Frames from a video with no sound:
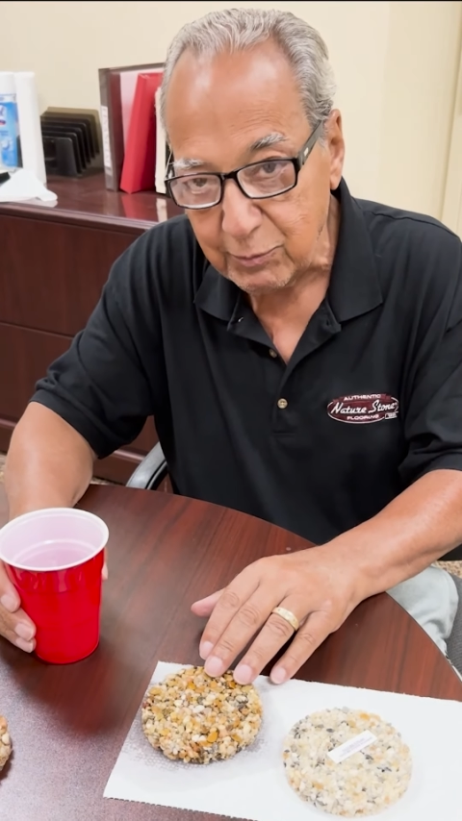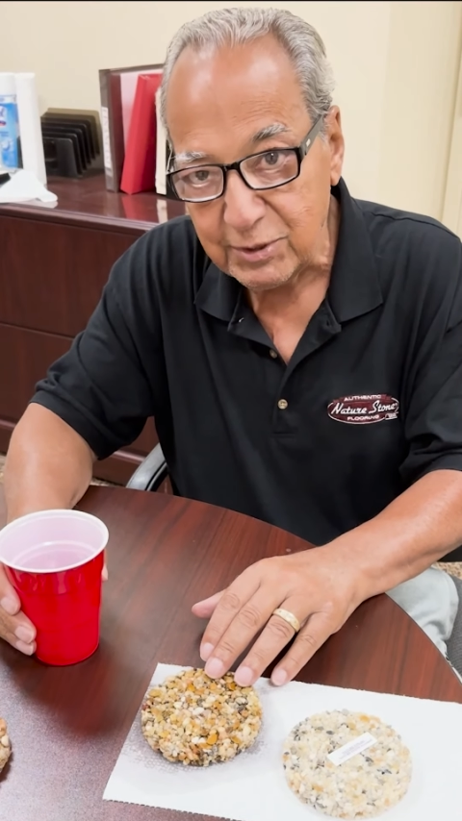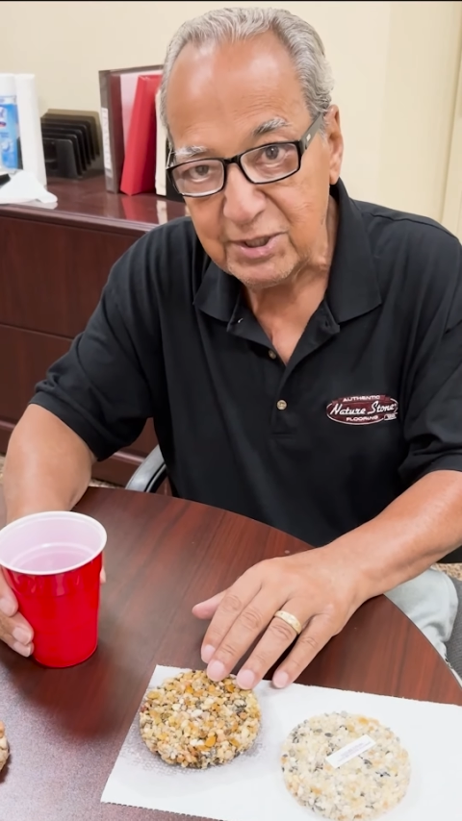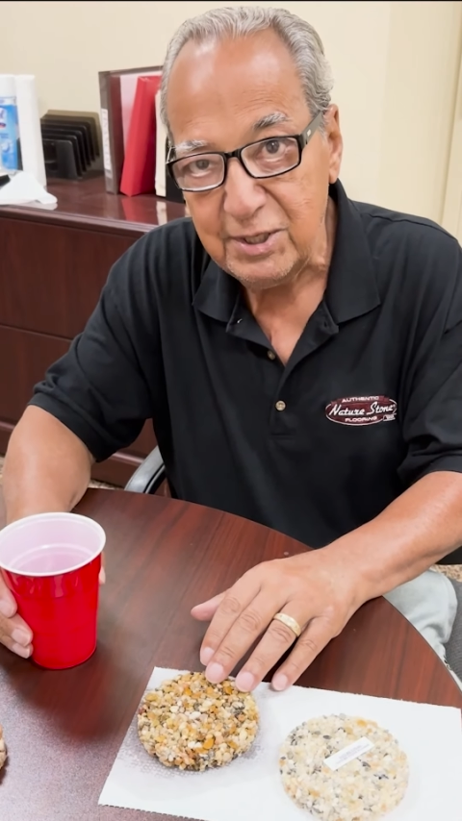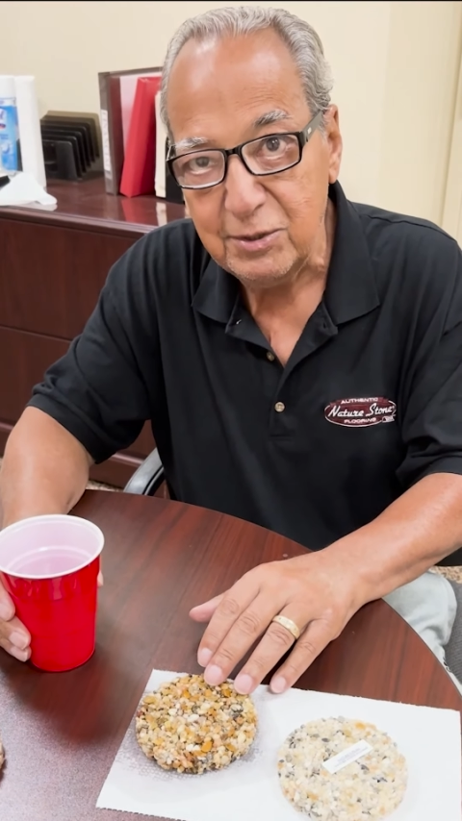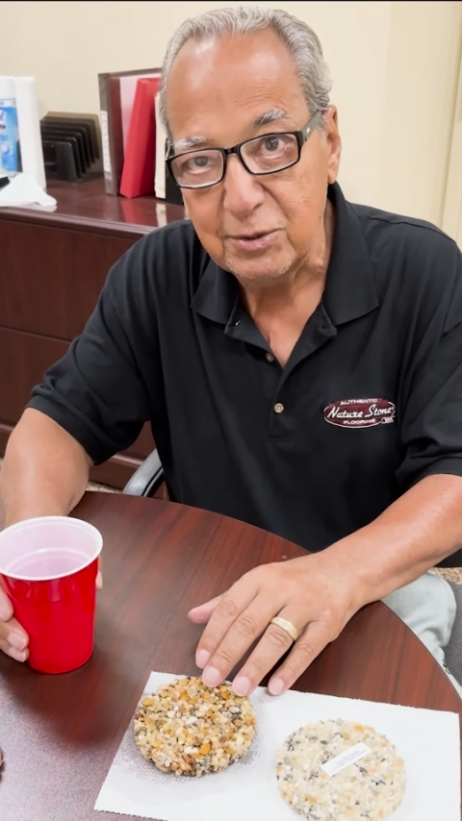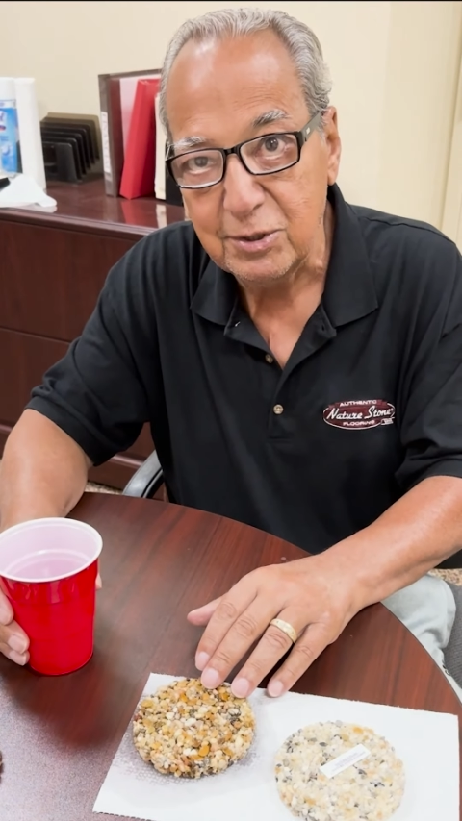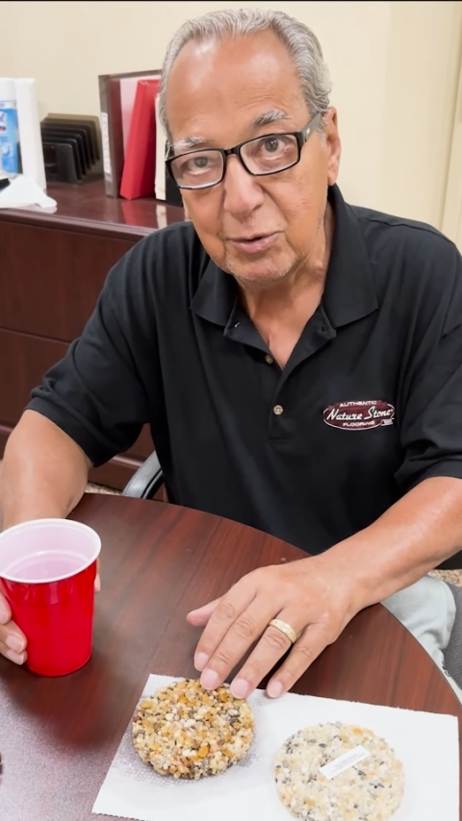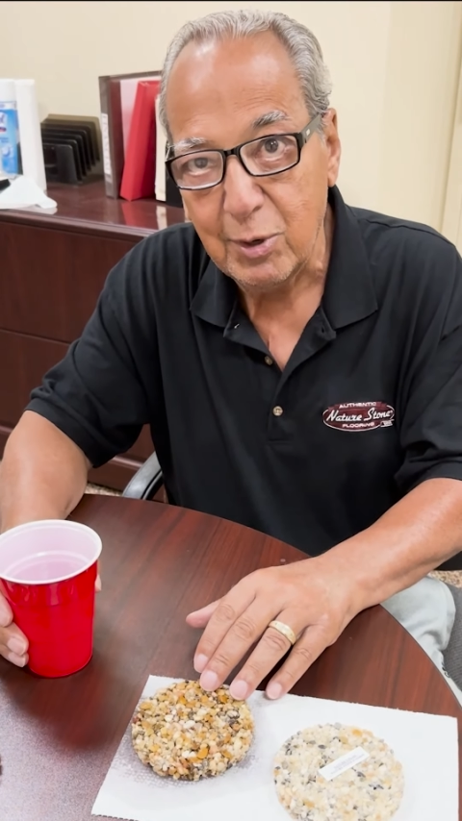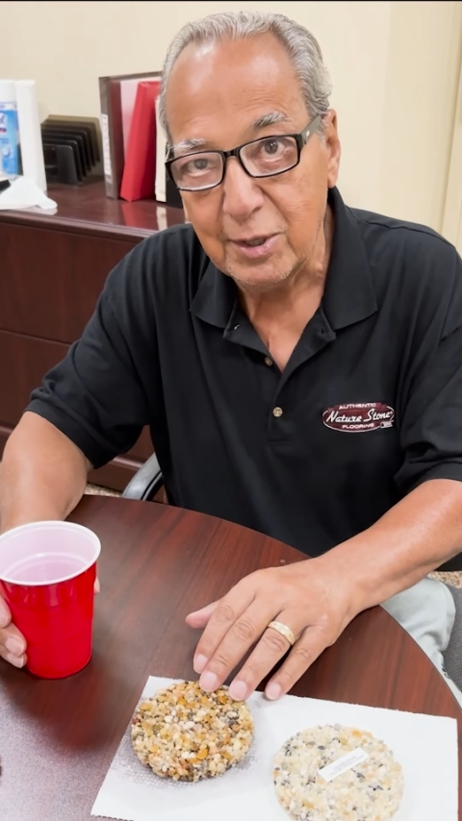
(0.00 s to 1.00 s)
with seniors in
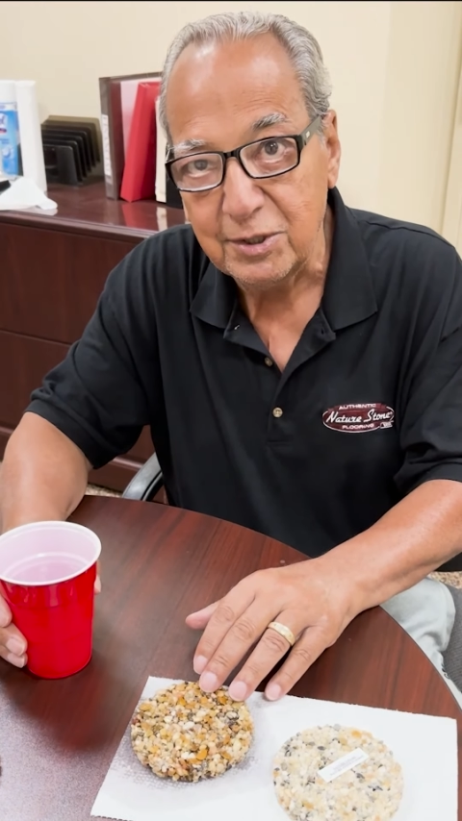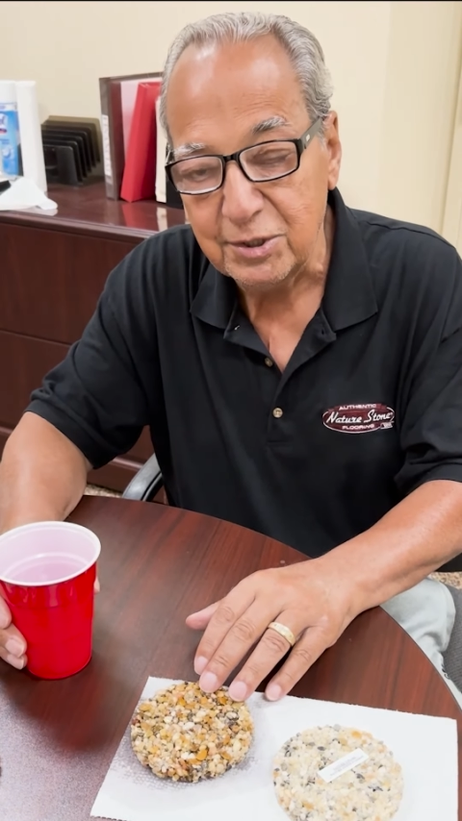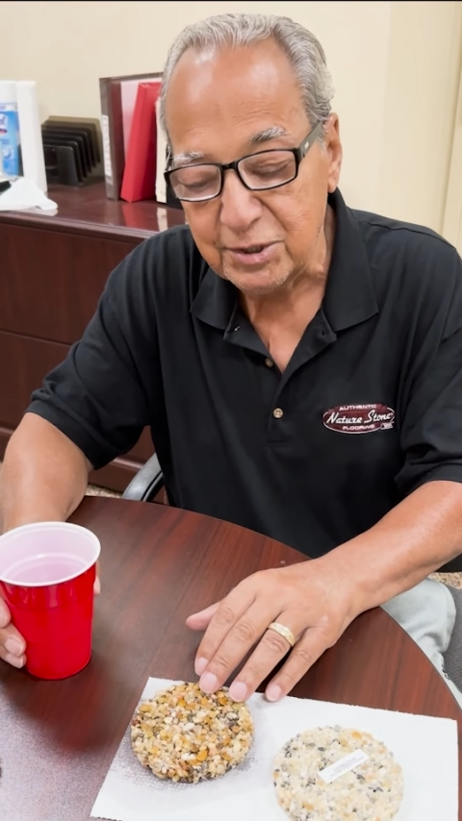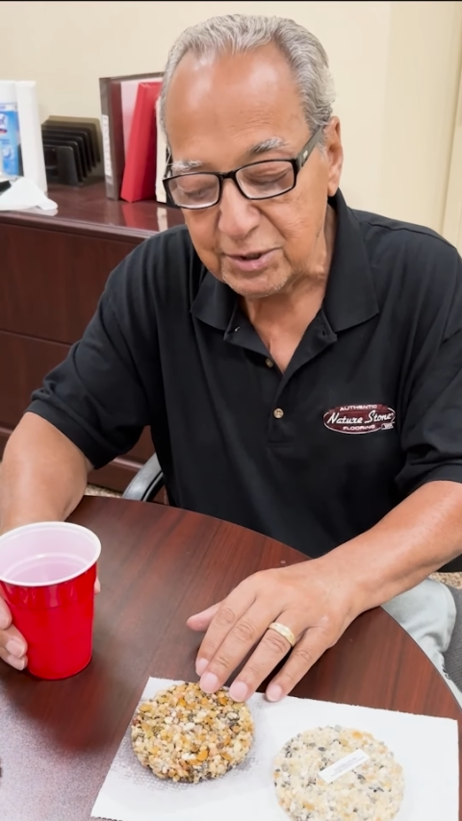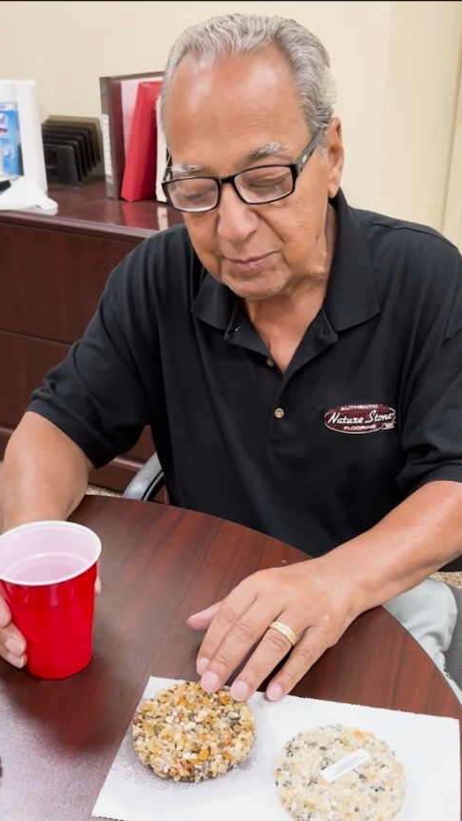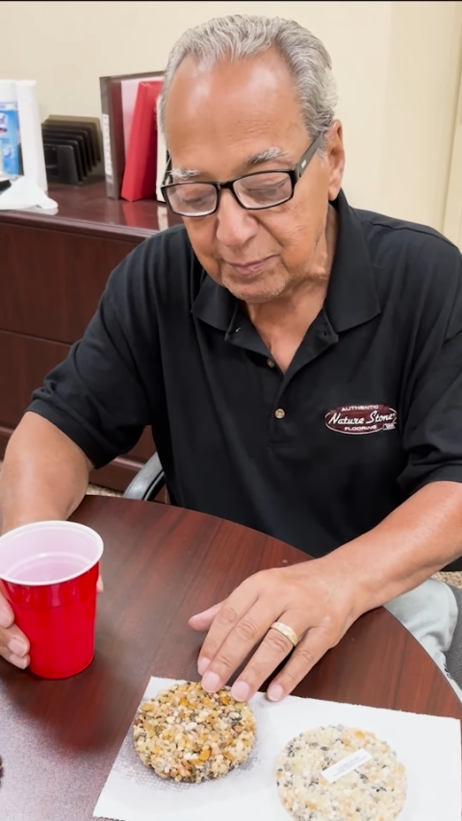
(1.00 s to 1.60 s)
garages.